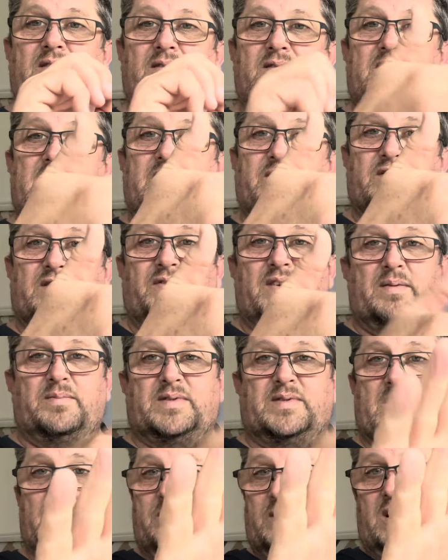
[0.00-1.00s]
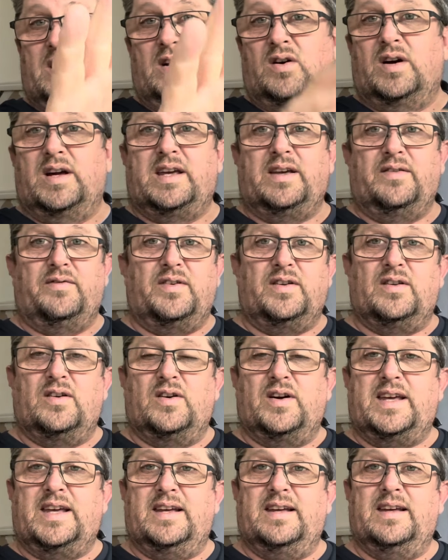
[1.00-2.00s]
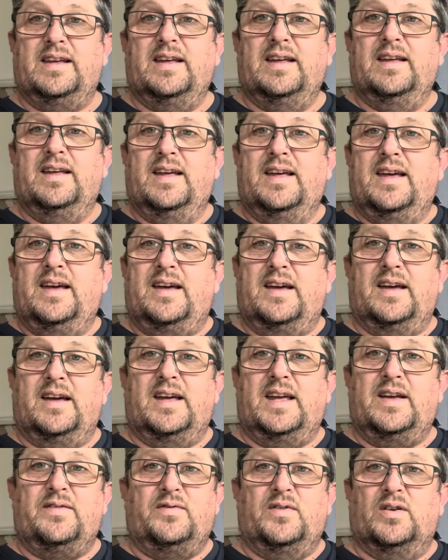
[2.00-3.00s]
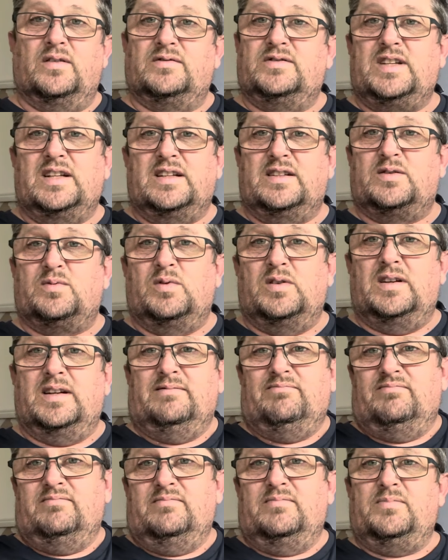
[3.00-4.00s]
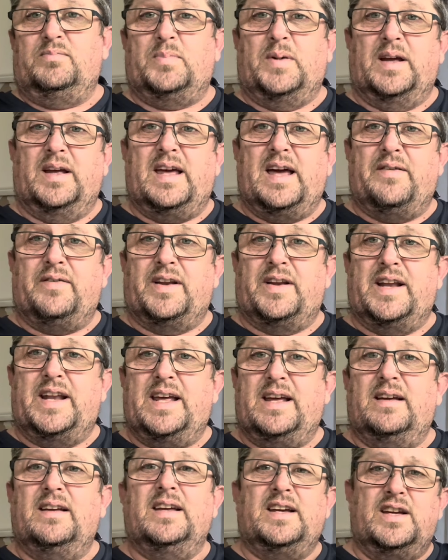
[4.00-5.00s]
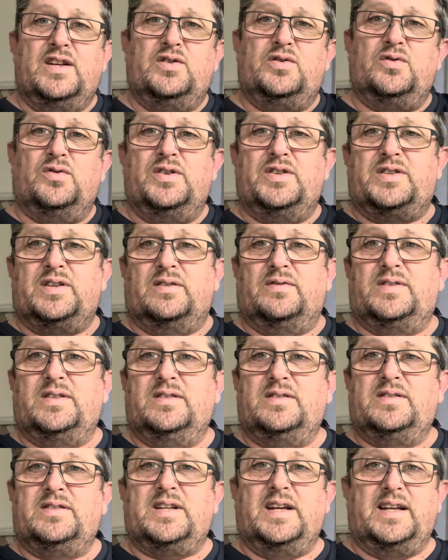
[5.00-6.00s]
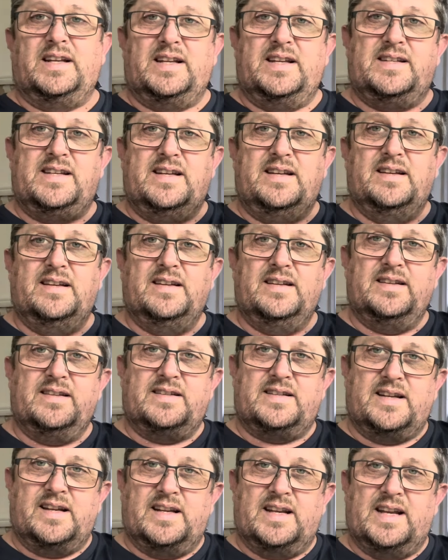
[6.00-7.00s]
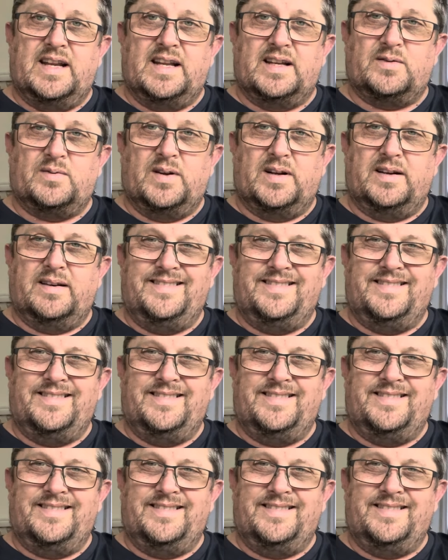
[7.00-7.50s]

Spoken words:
Give us a thumbs up and a like if you like it. If not, tell us why. But other than that, enjoy yourselves. Take it easy. See you in the next one.